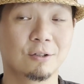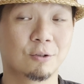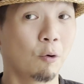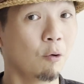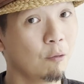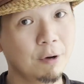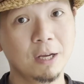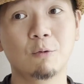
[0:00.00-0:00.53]

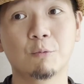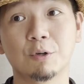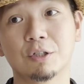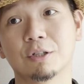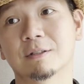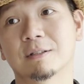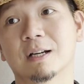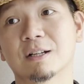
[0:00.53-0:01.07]
zori,
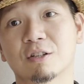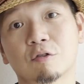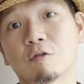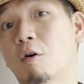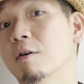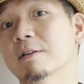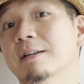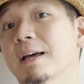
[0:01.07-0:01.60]
which is a
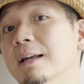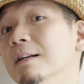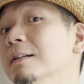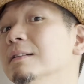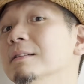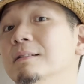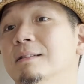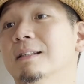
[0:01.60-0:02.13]
straw
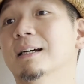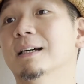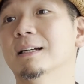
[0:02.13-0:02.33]
sandals,